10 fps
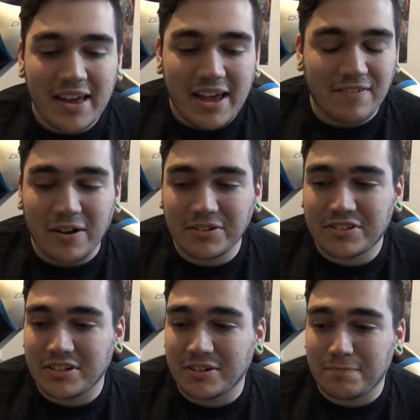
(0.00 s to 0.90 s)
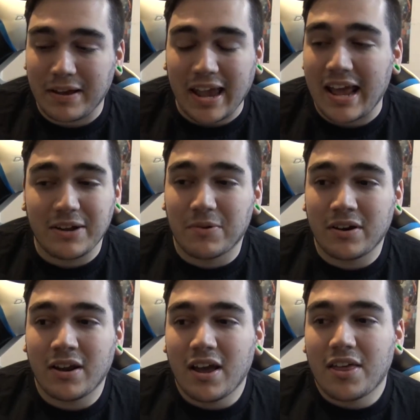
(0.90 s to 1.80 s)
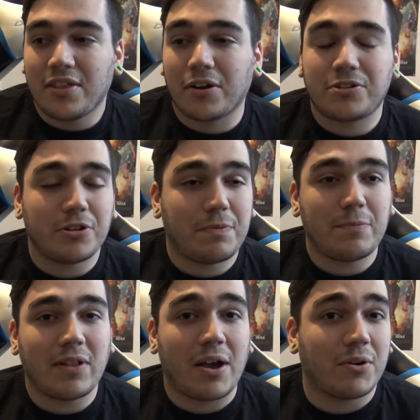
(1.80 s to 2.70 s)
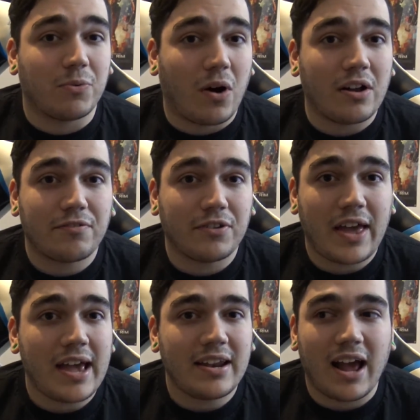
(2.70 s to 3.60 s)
If I was to pick anyone, there are two people I would want for that.